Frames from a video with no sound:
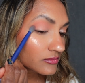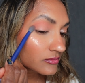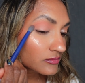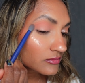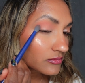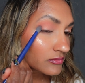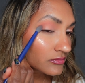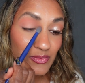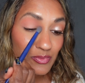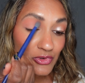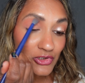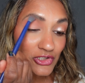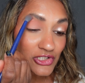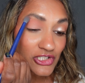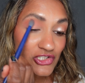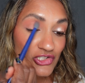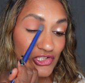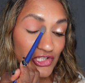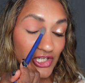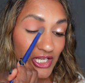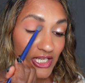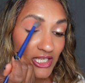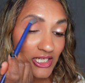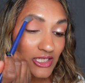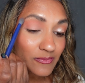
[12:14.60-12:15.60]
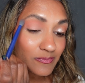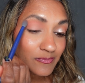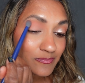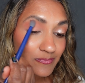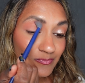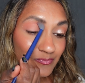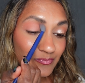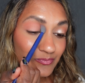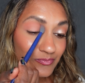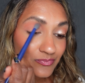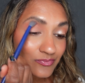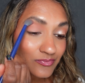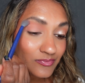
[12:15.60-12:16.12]
It's a pretty shade.
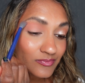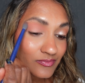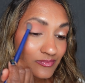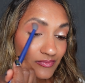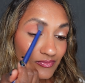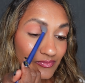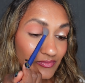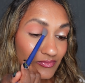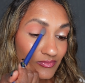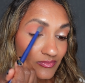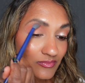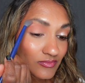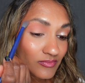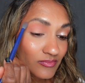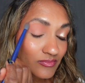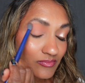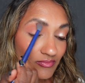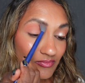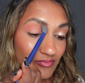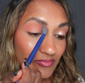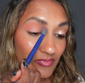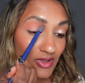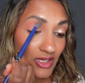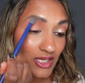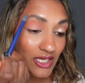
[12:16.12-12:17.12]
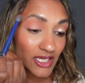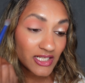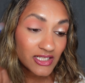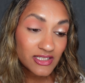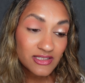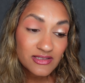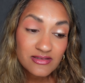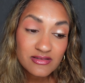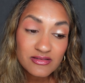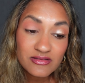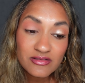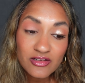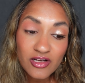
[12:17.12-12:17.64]
And
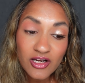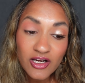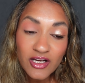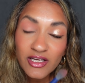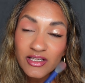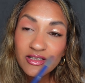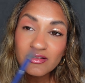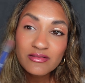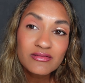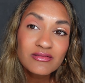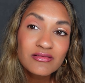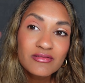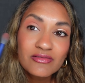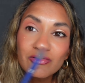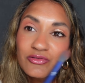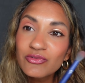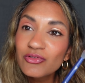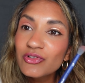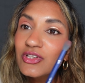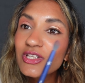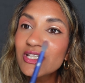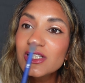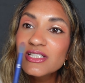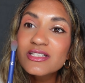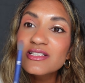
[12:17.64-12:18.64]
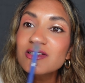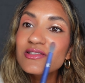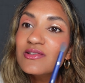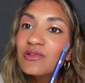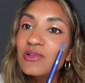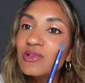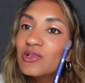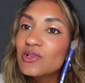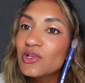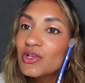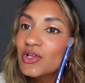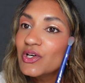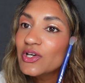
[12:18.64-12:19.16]
it's not really, doesn't
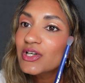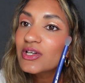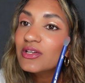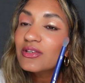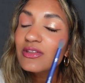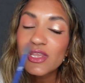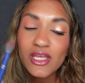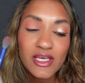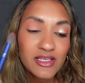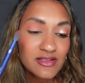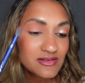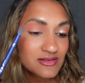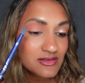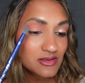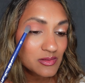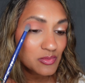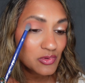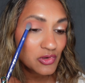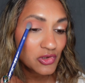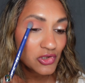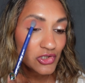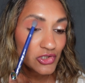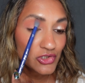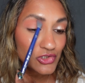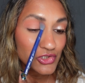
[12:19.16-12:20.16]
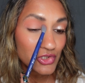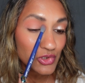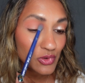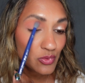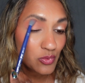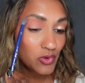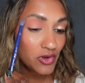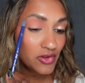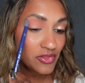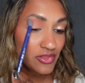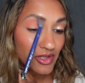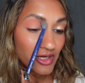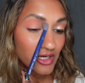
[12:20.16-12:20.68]
look that similar to the
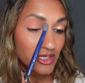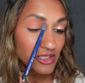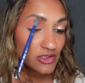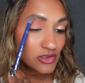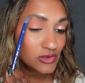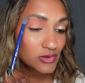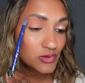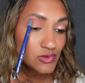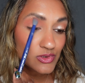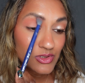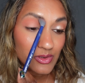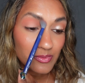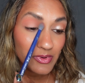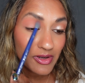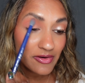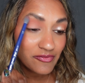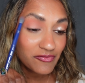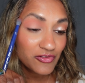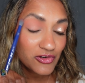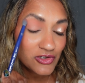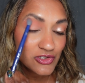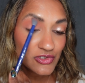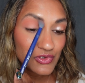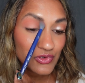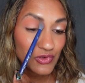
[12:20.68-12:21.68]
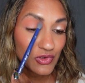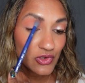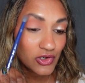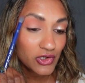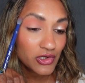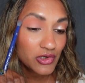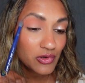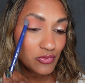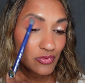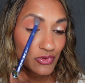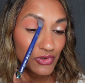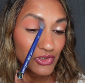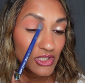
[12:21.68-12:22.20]
one that I used in my first
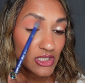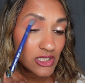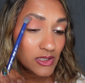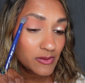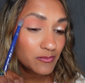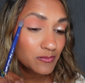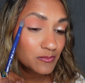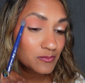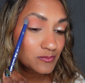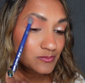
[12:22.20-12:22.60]
look, really.